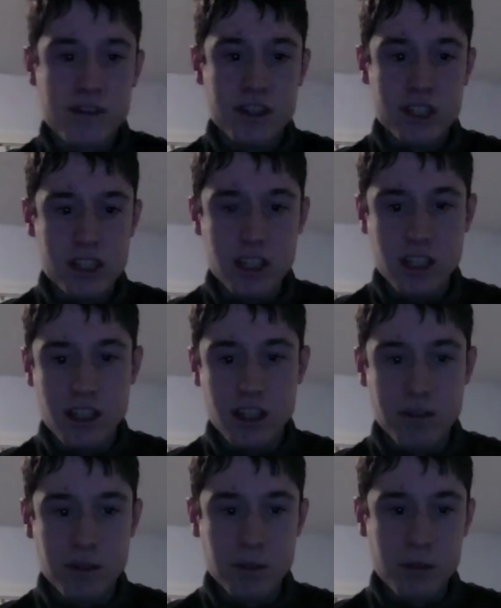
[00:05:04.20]
seen
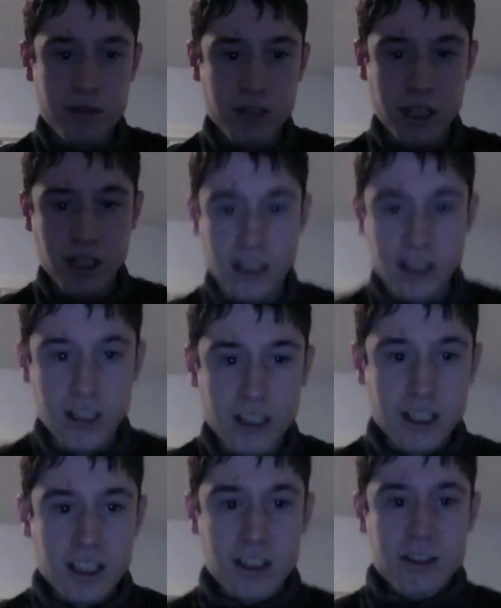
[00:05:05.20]
of a movie.
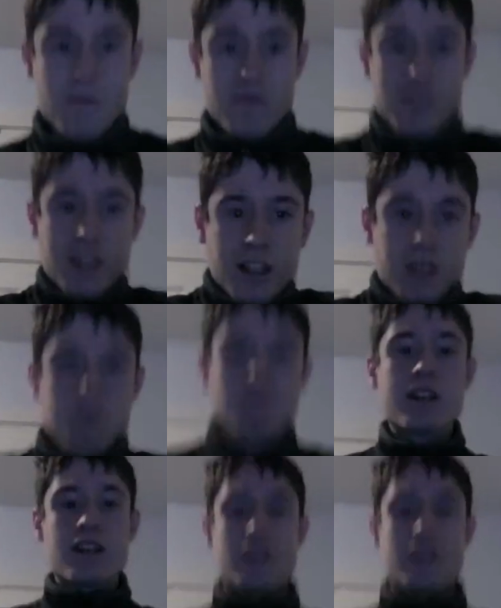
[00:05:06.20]
But